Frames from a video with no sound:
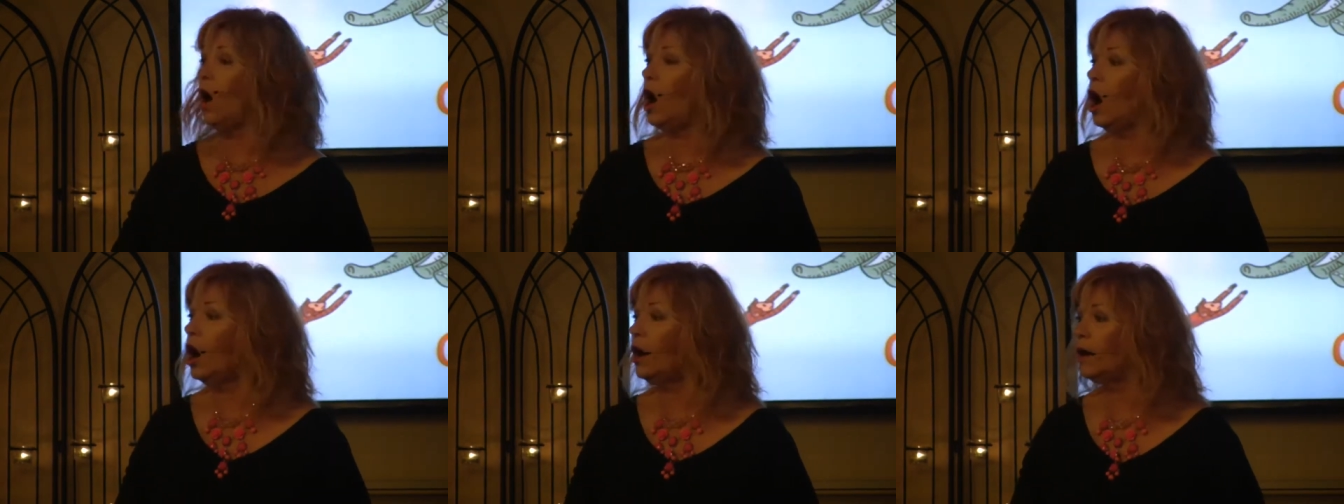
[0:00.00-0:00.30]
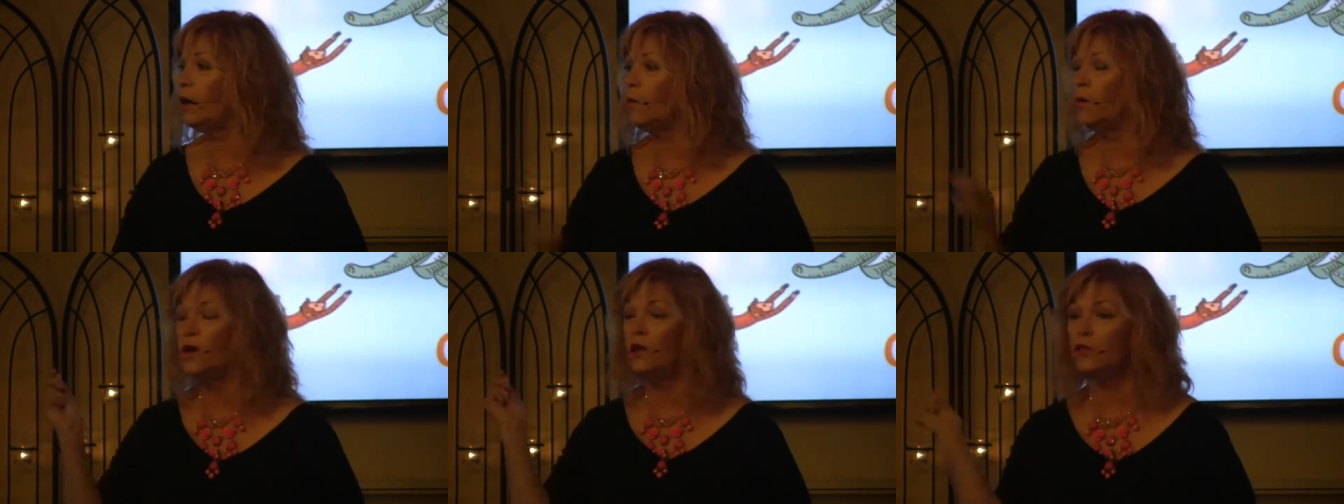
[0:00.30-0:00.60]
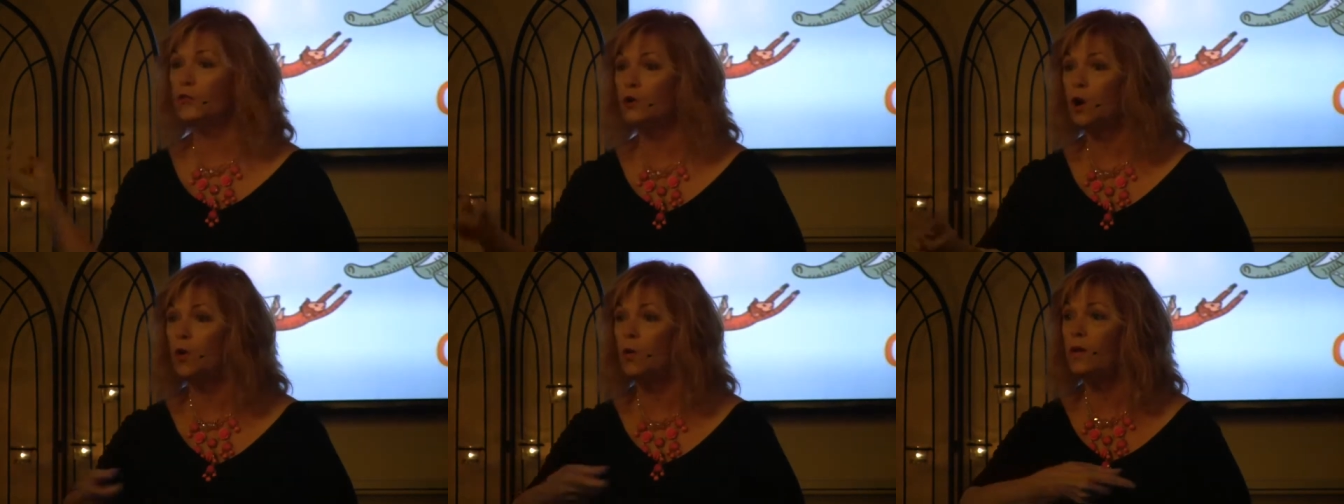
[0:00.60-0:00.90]
hard. I want to
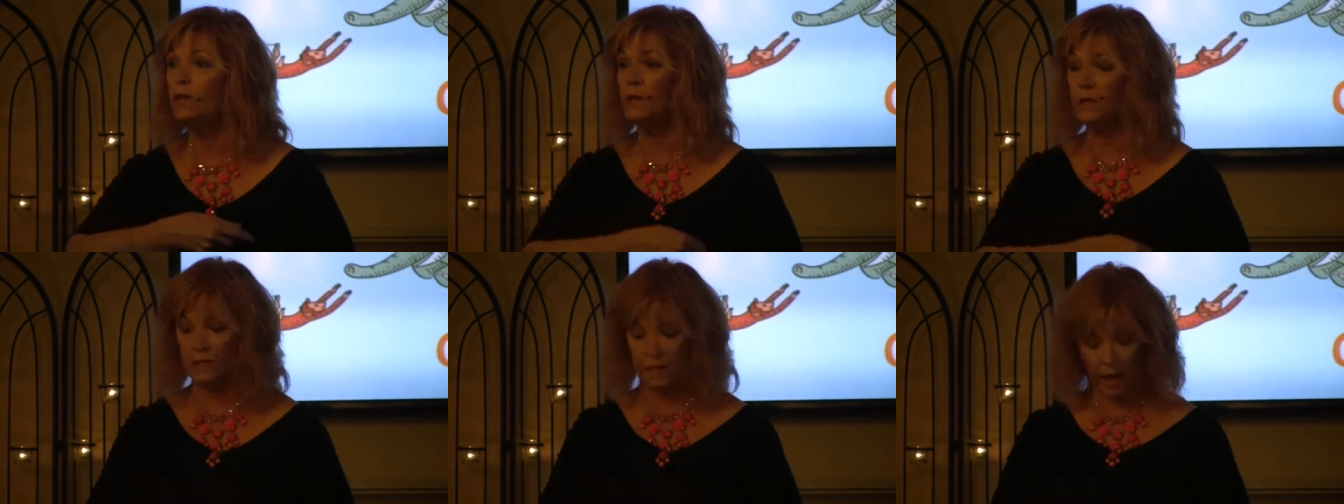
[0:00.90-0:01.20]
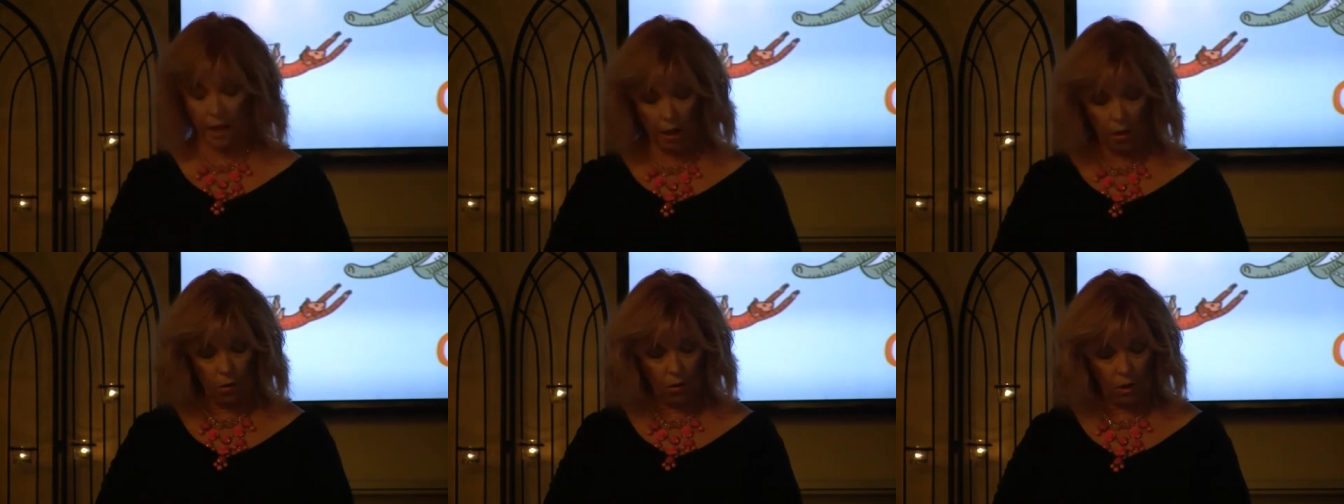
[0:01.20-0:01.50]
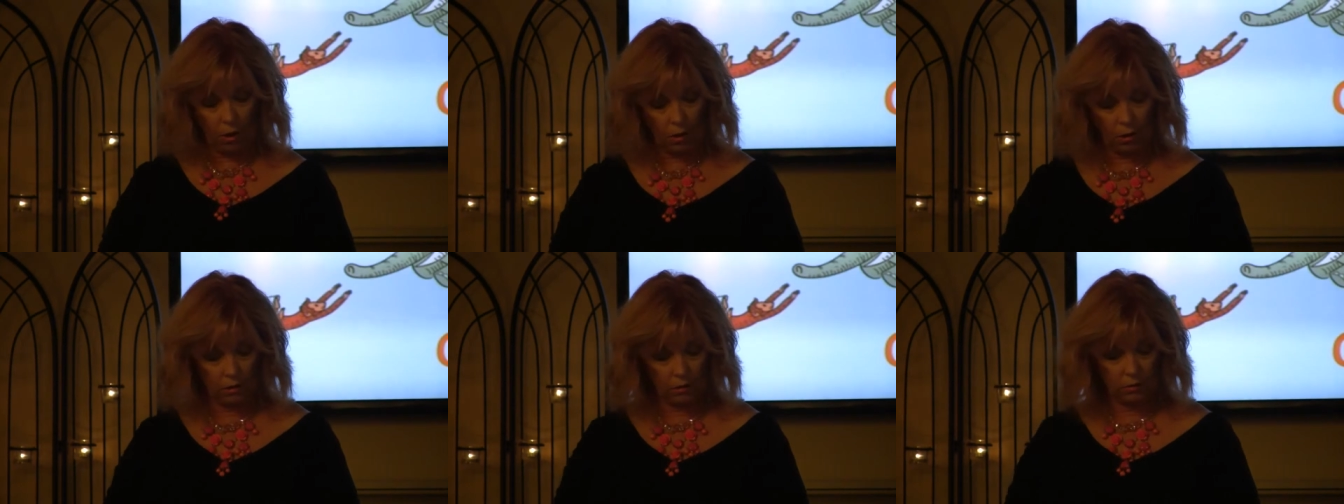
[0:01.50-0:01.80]
throw in the
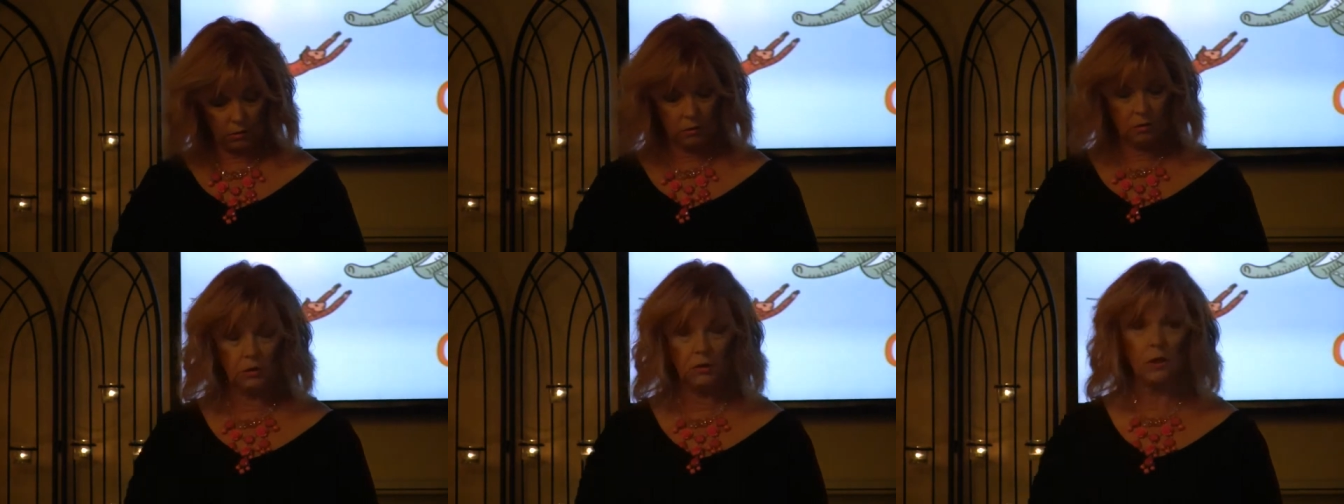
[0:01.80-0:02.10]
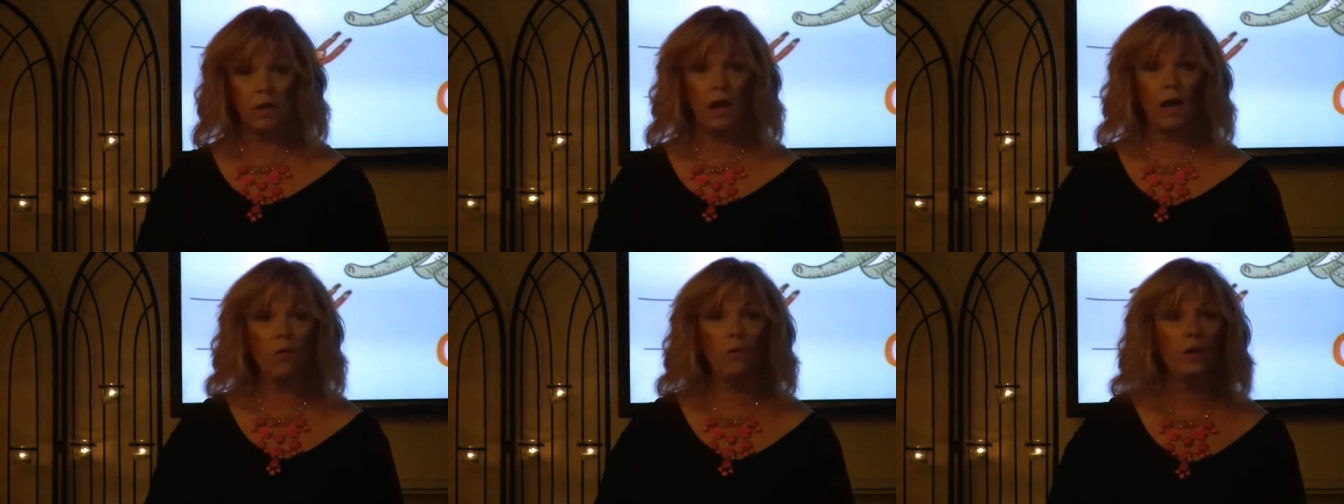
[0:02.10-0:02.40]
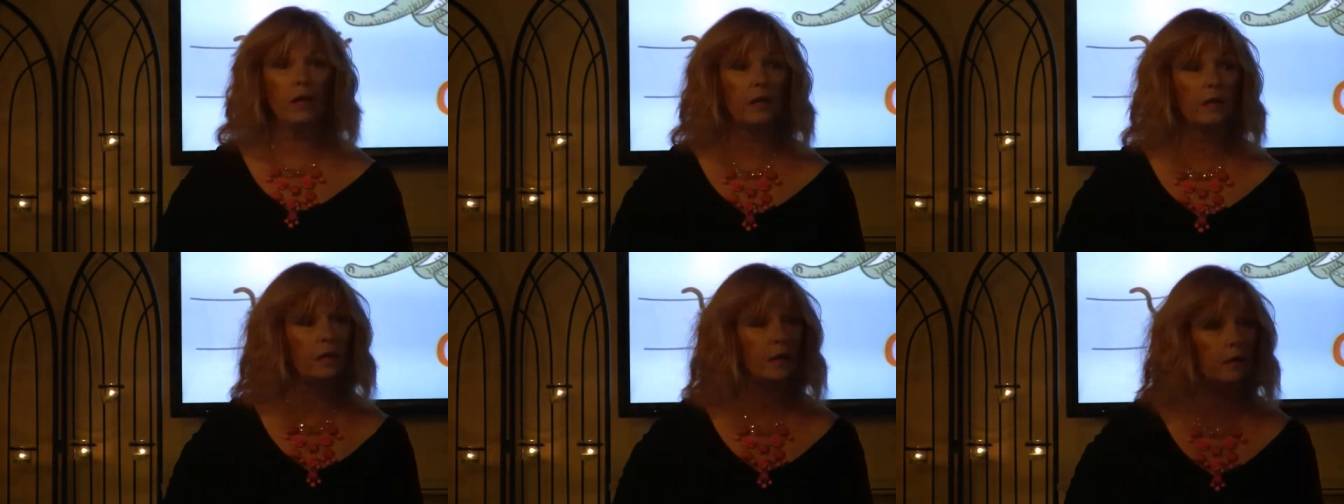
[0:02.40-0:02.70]
towel. I
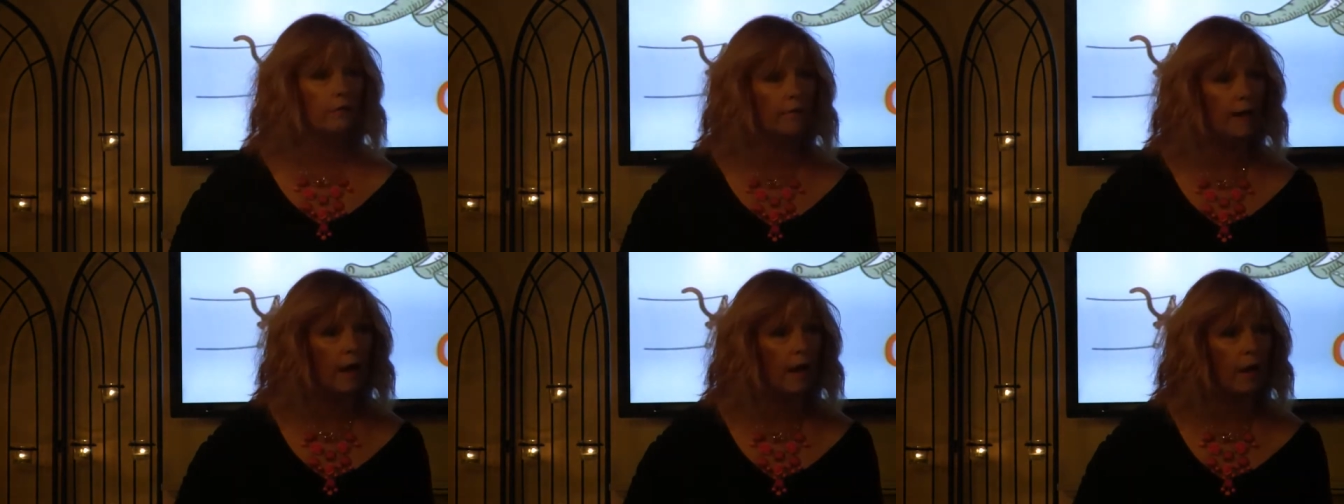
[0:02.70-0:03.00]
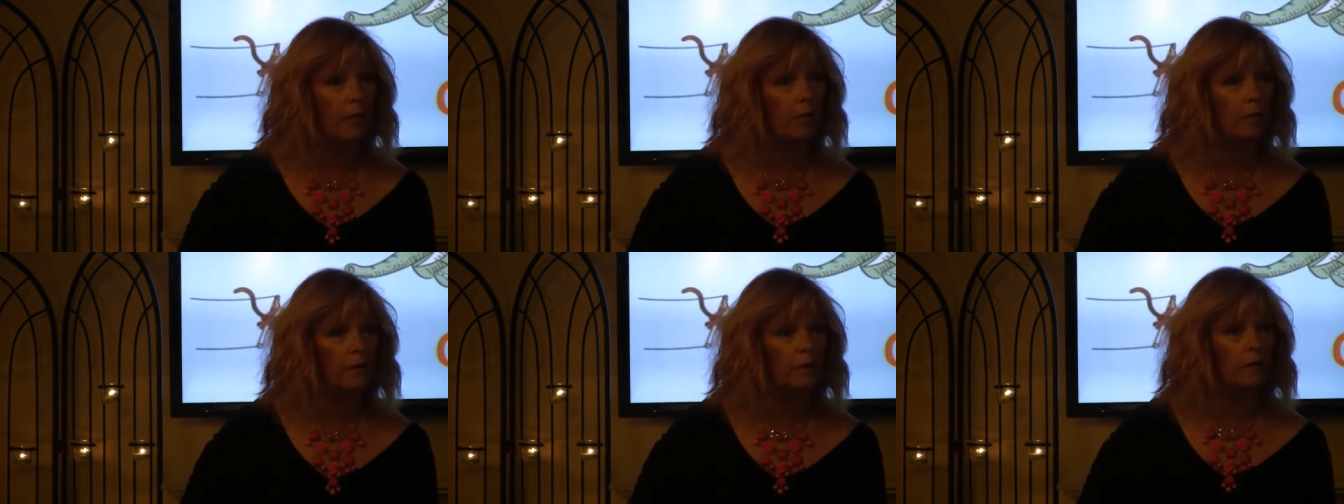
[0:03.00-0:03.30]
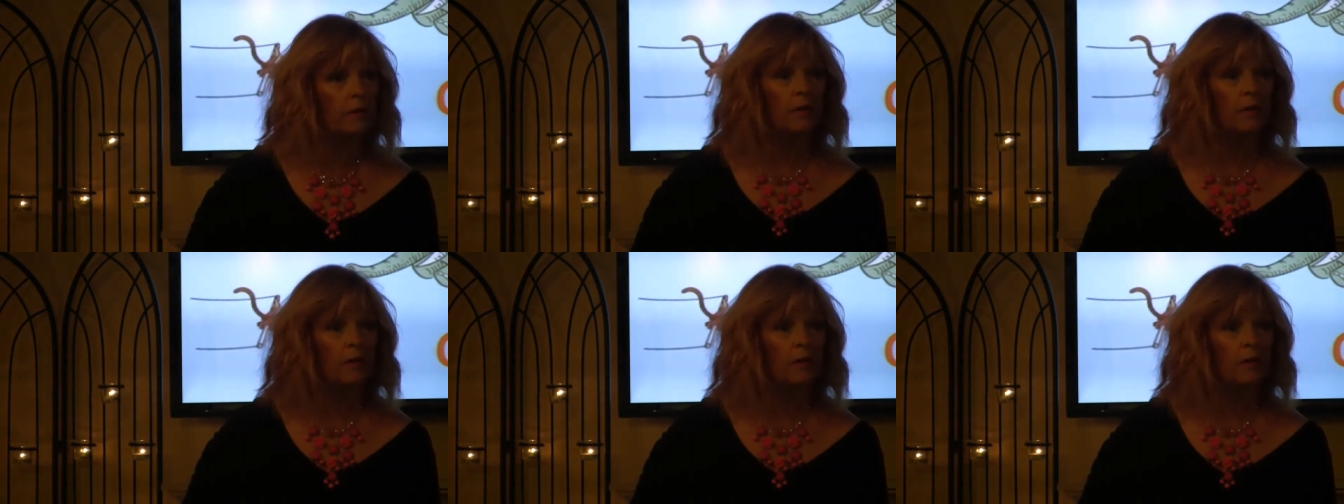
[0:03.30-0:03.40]
want to give up